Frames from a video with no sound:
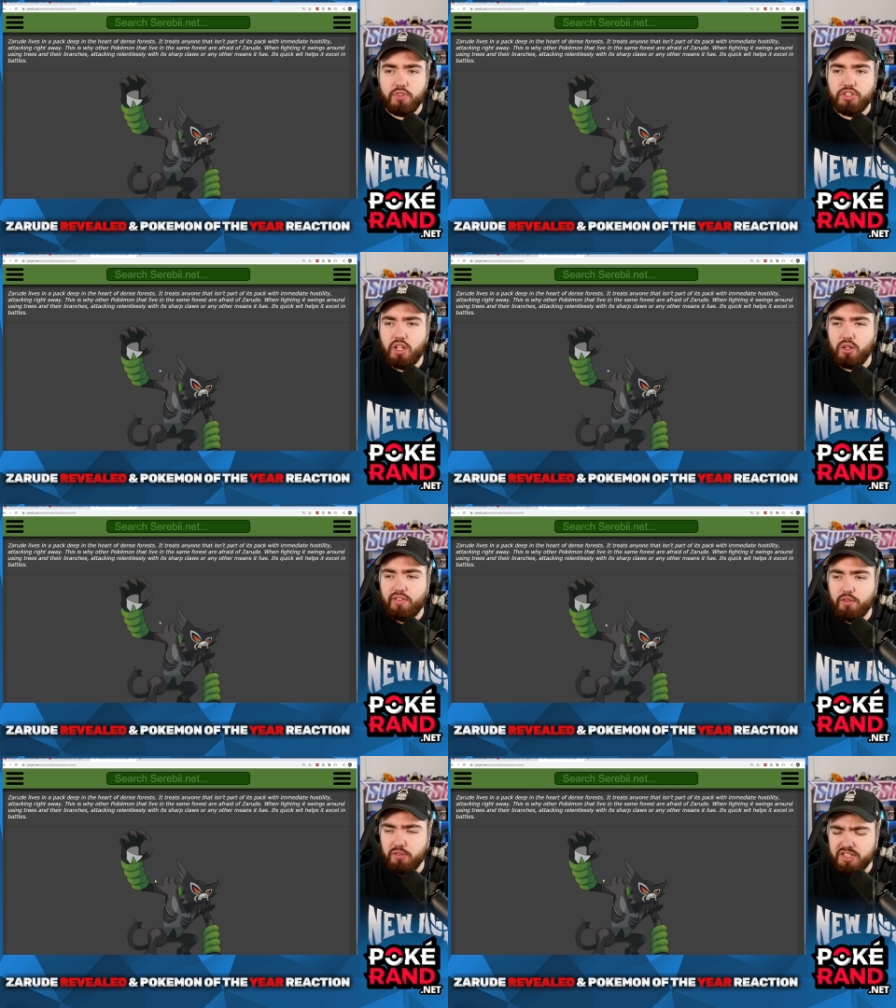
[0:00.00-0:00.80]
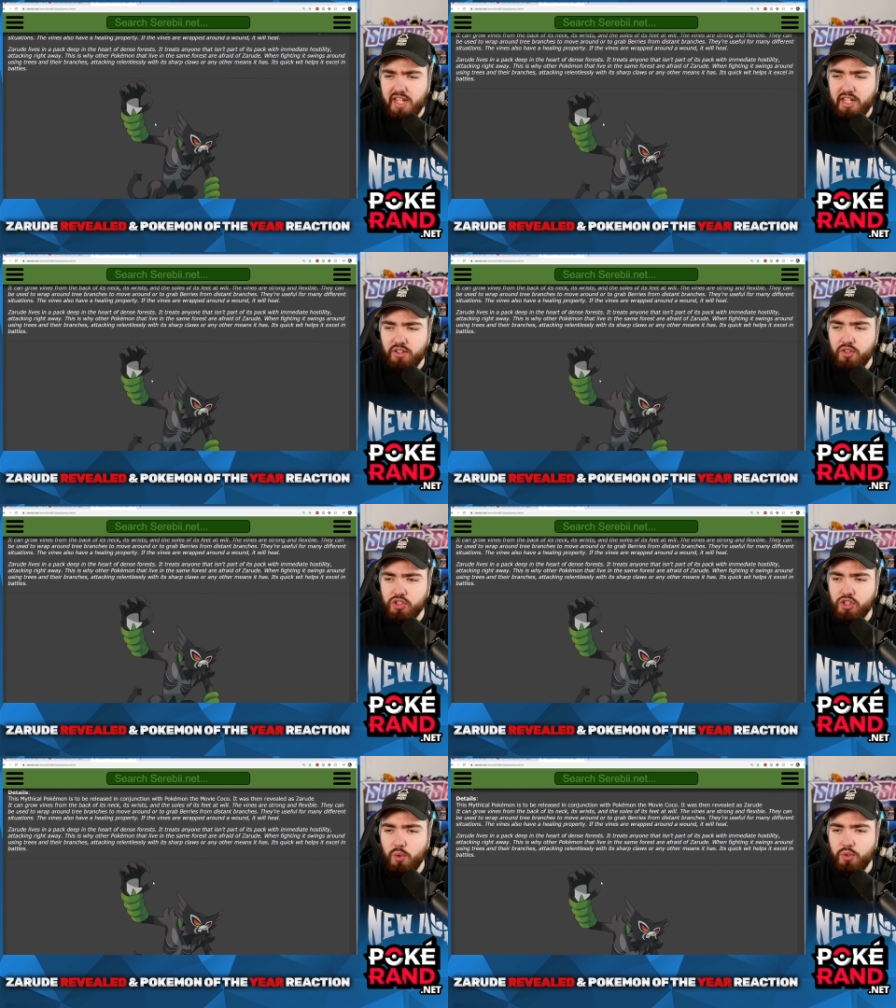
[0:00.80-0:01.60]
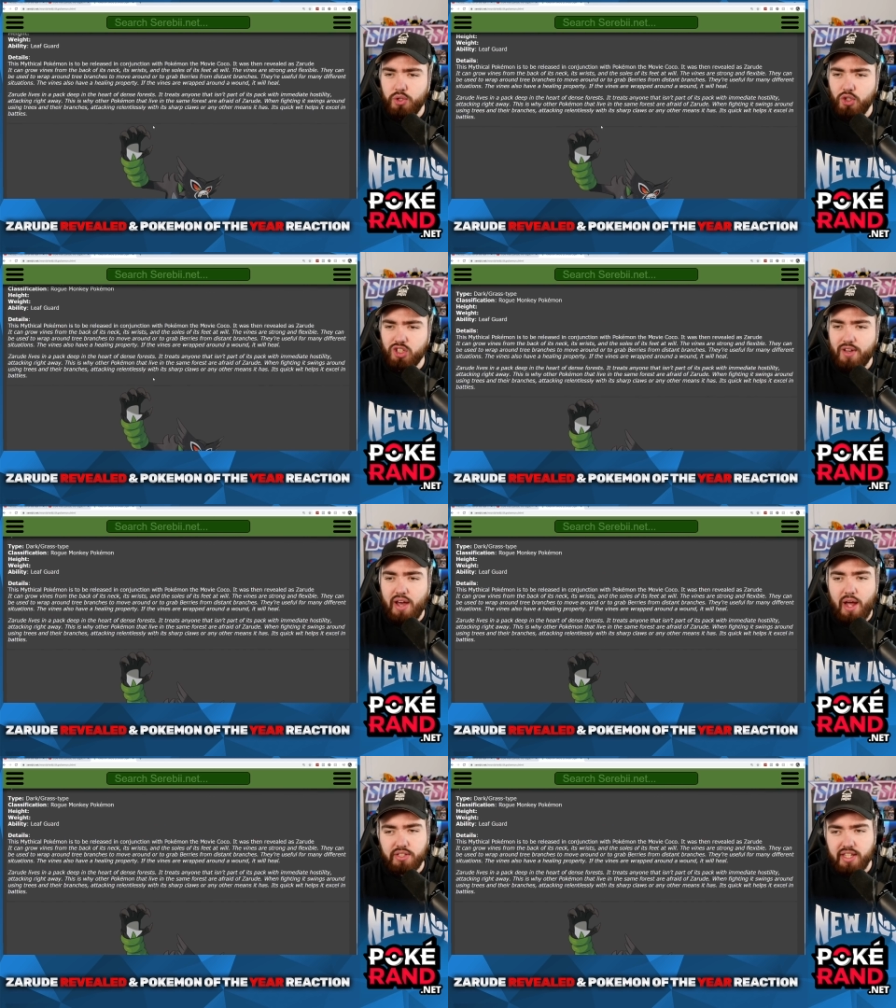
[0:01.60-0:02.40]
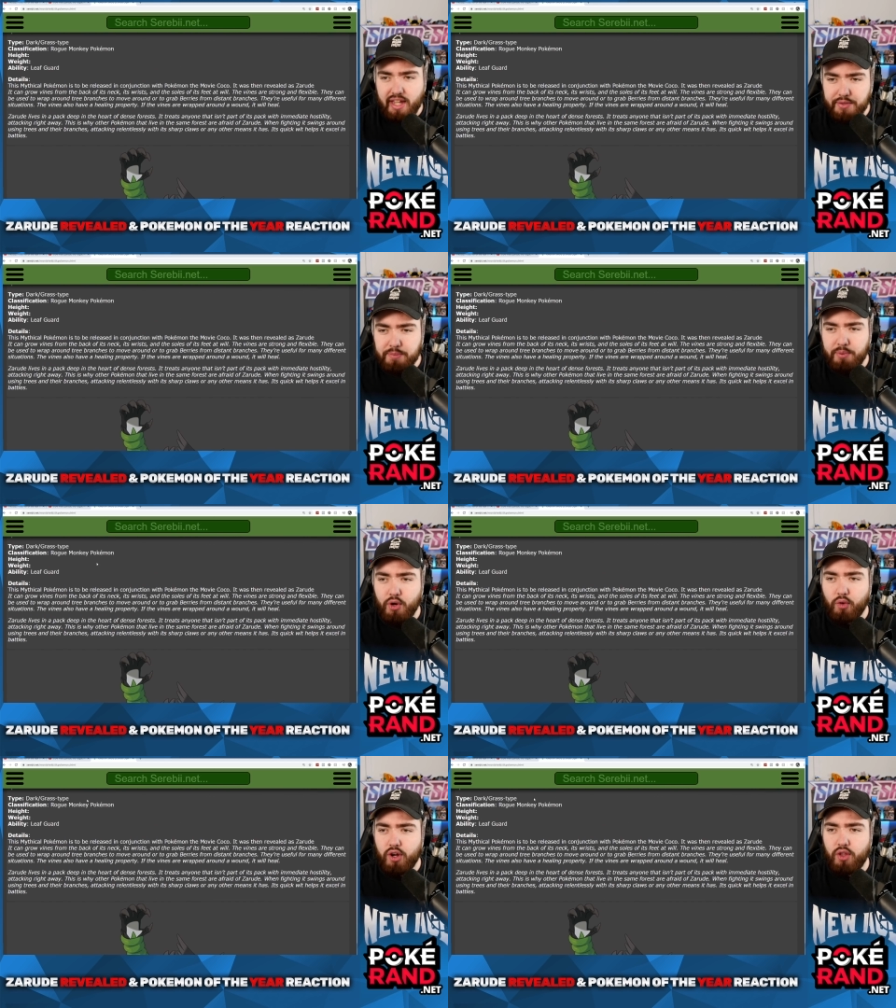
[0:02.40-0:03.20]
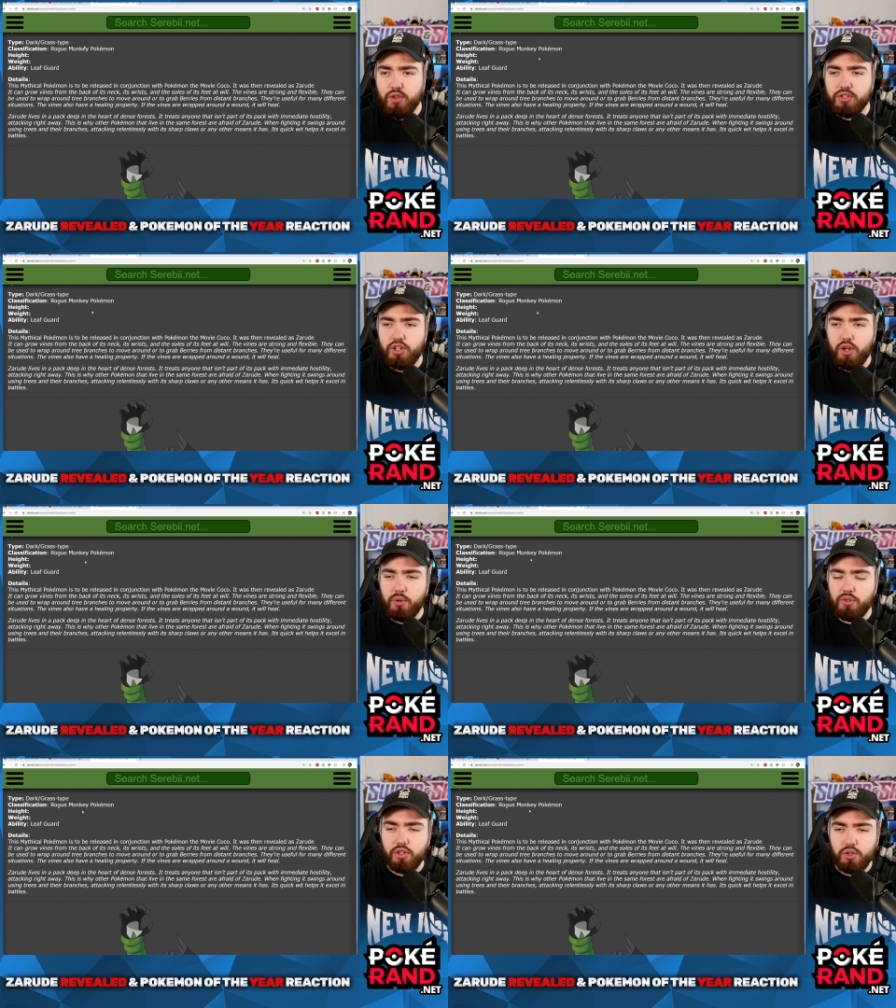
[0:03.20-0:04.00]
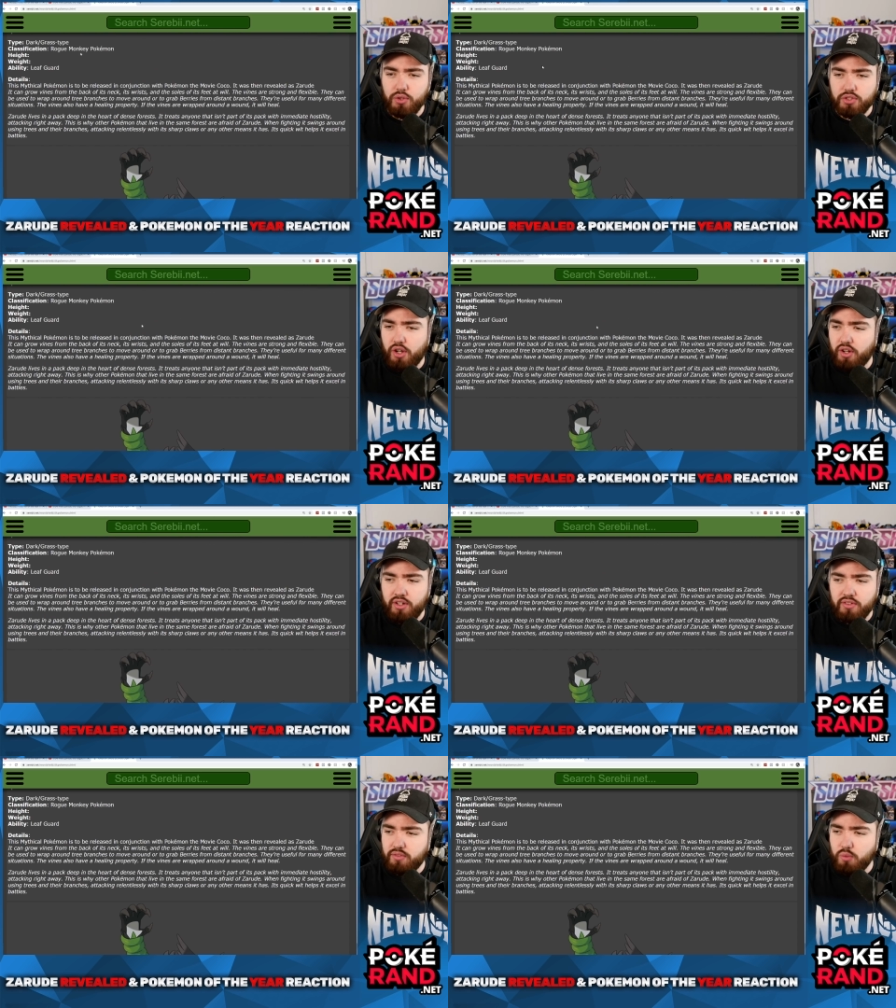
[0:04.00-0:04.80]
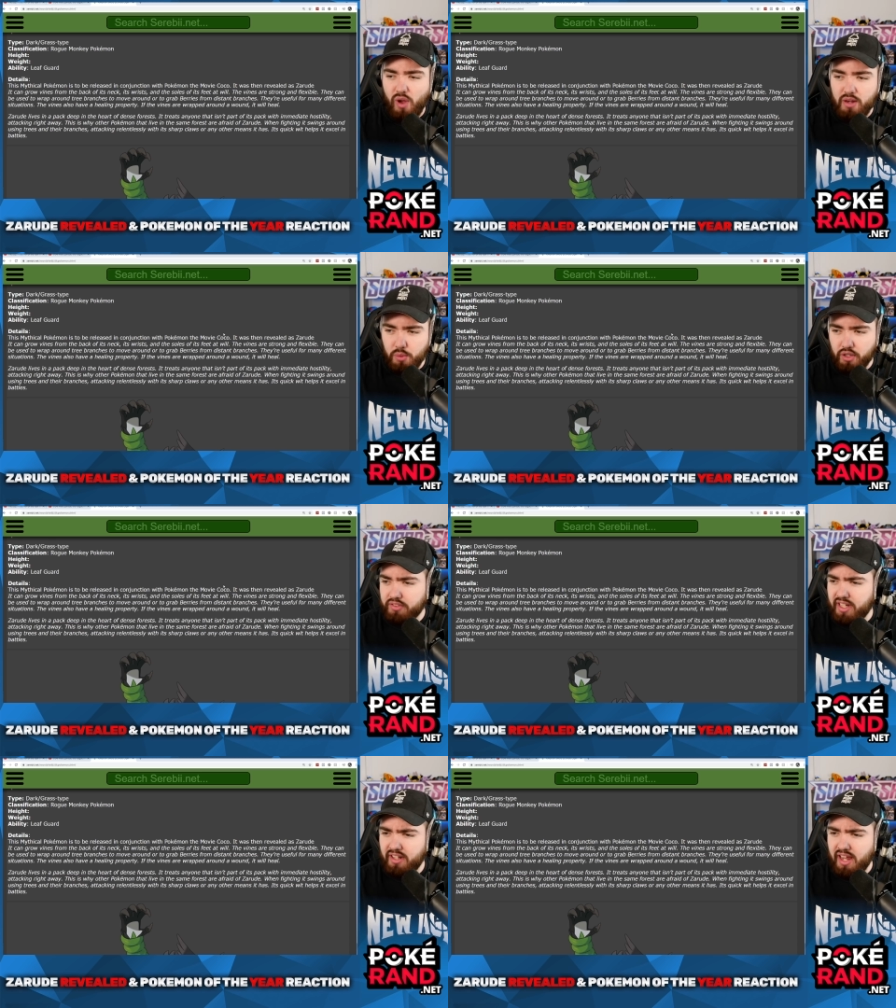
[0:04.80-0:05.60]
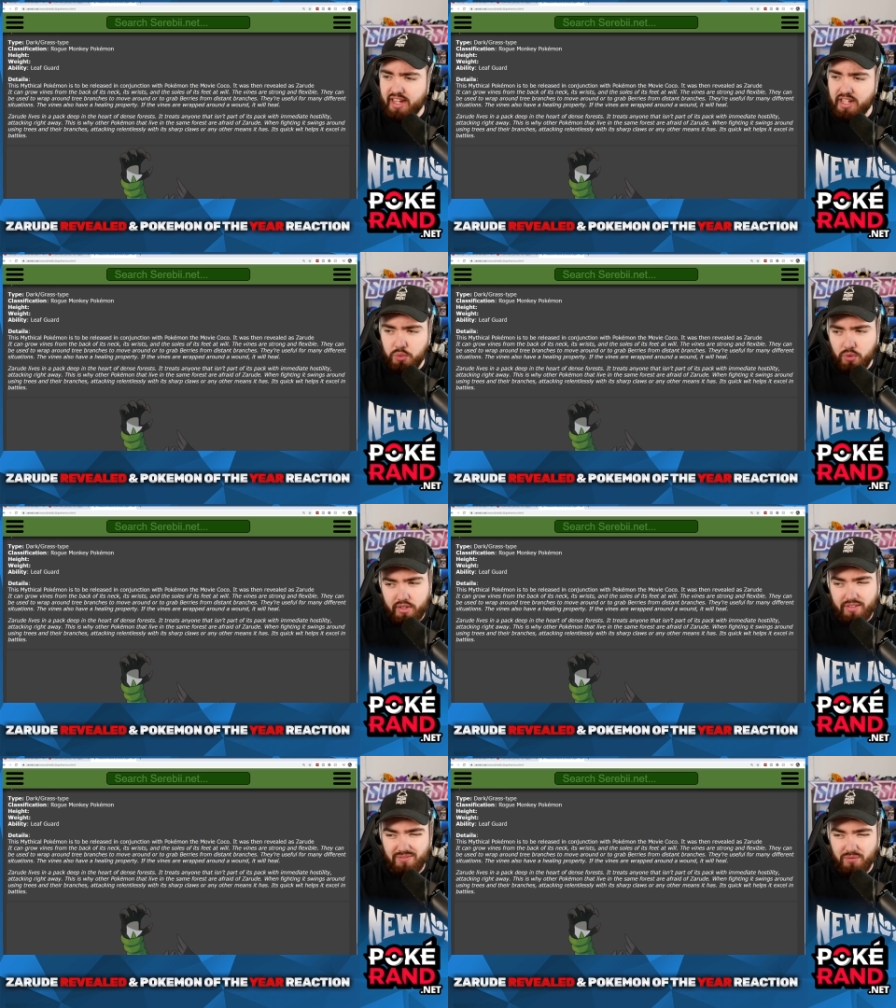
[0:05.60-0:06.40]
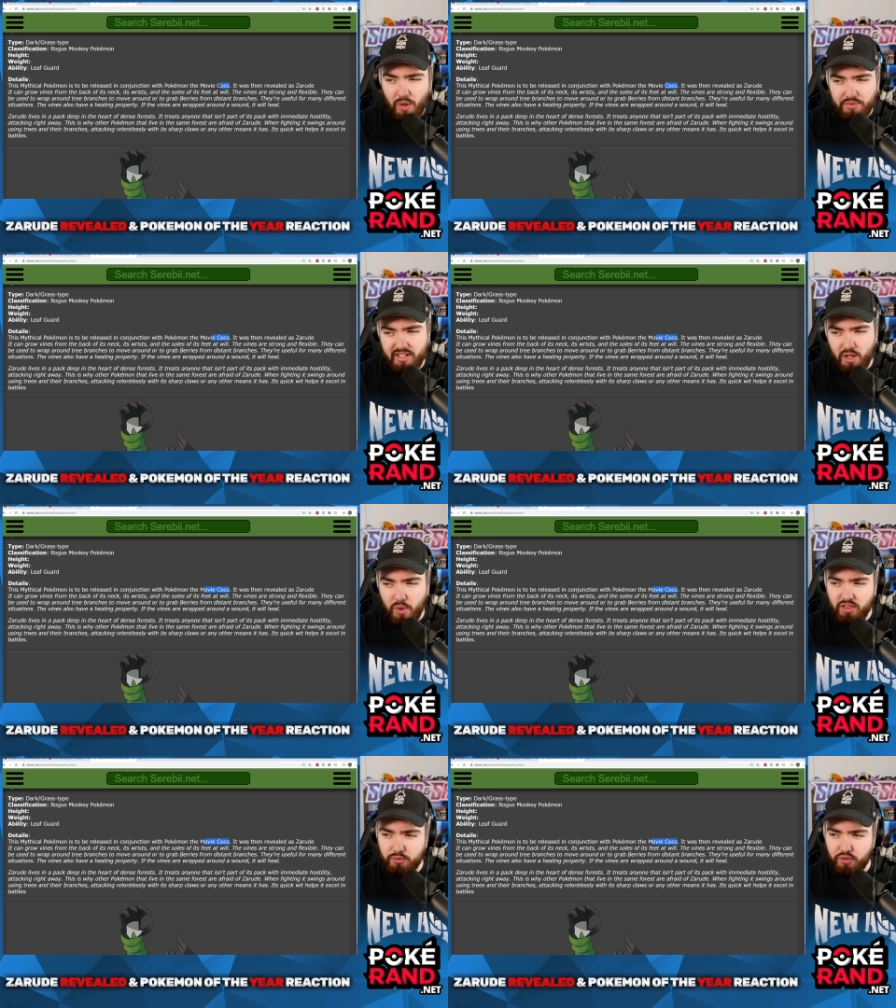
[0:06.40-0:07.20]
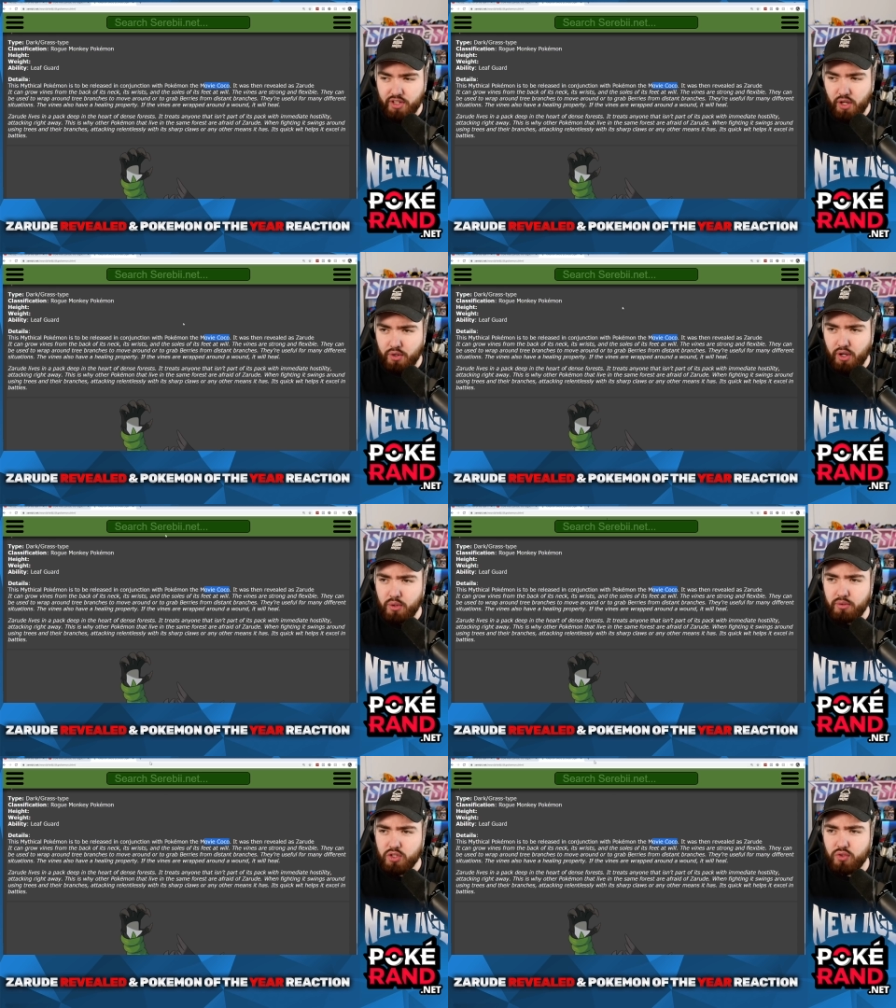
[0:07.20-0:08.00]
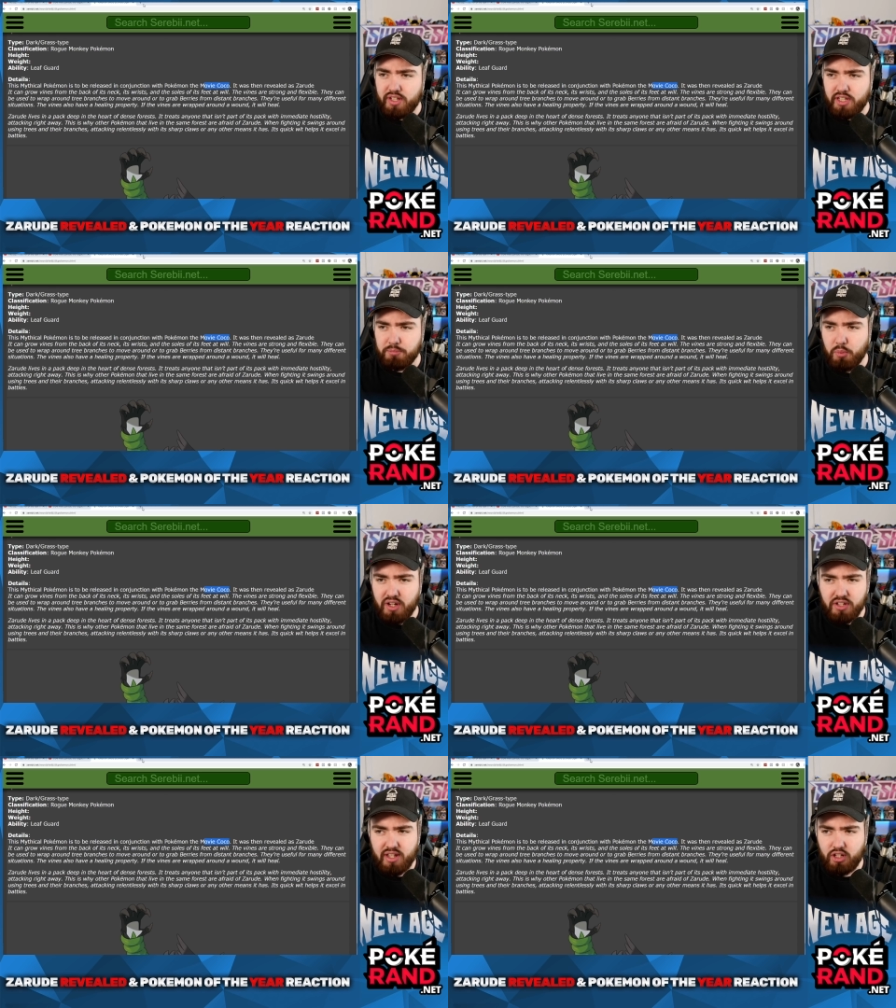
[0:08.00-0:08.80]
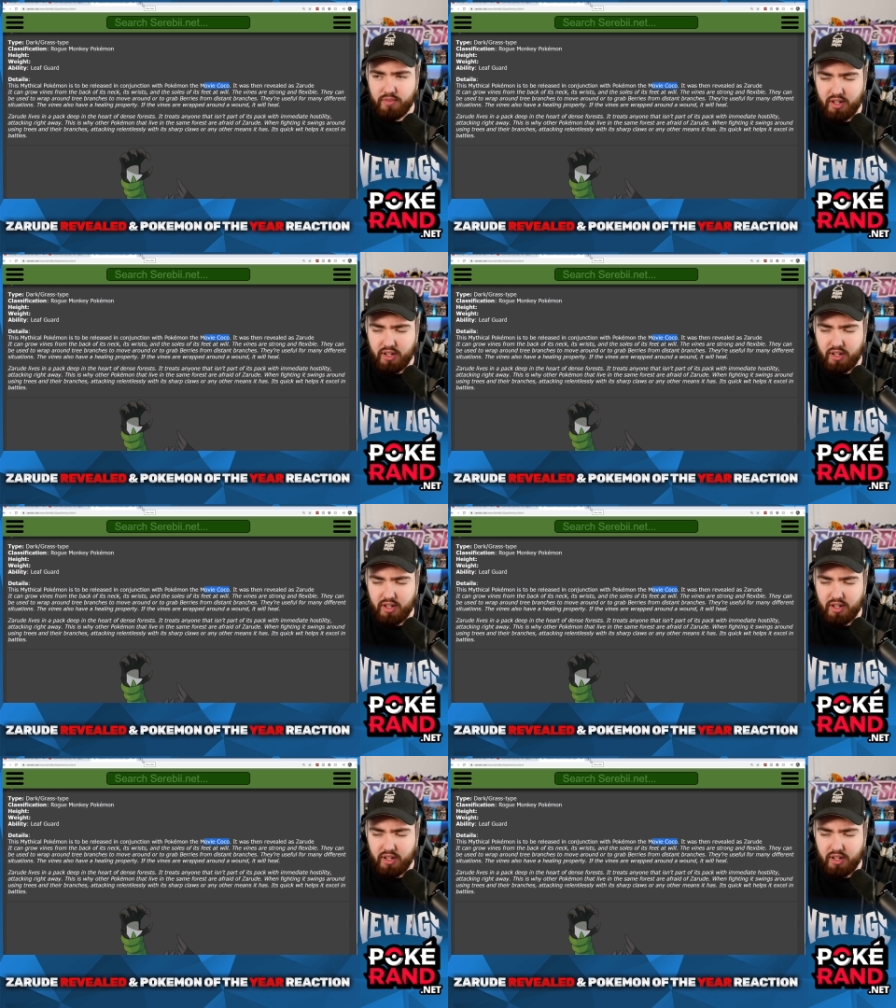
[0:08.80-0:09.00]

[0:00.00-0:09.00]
So, if I'm not mistaken, there's no news about how to get this Pokemon. There's no news on when we'll obtain it. I guess we'll obtain it when the movie Coco is released, but when does that come